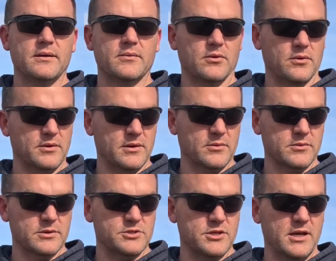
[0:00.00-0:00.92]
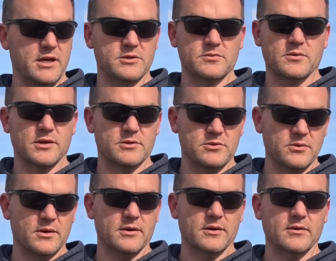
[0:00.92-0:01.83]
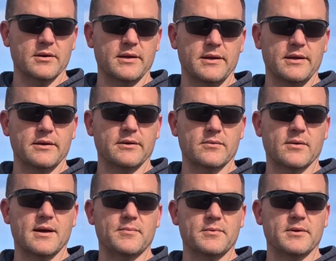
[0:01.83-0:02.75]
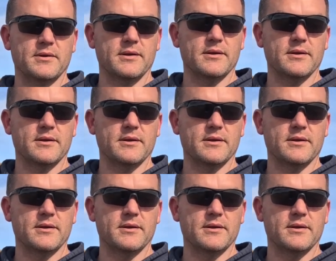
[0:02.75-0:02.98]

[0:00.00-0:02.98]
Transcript: The only thing we're going to change is run a 200 grain Handgun Raptor in